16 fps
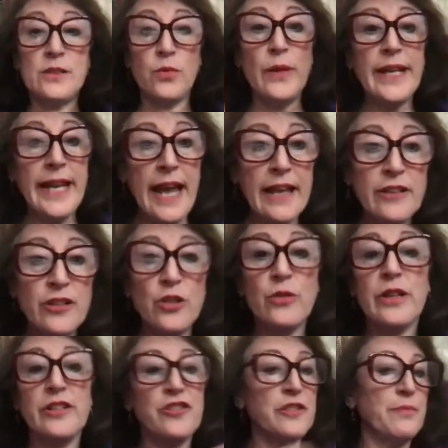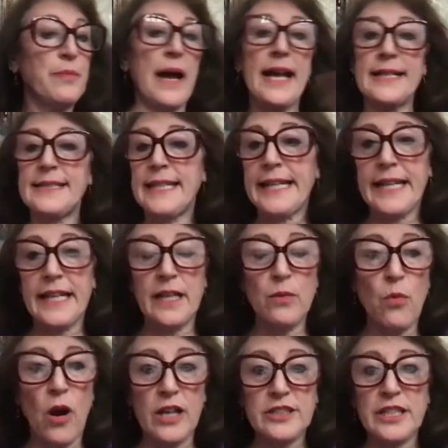weekend, you can just buy a ticket and
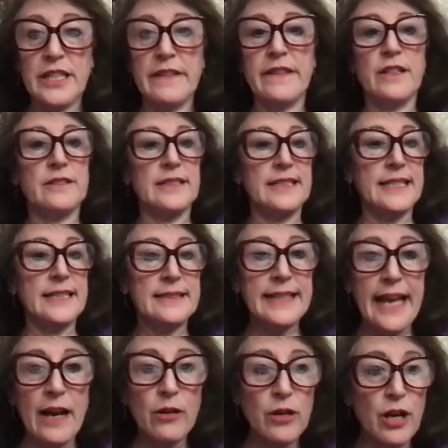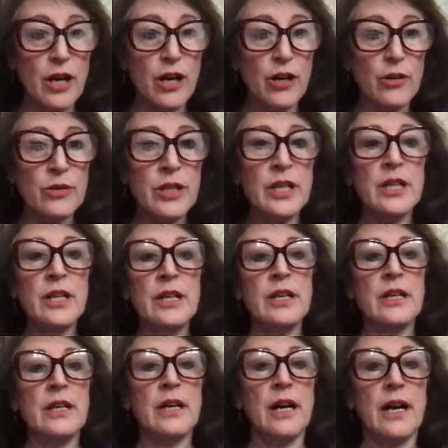watch it. There's a discount code.
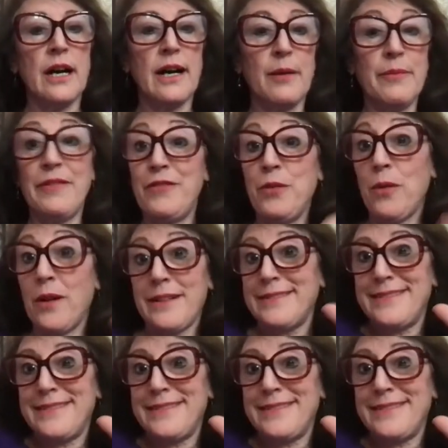If you want to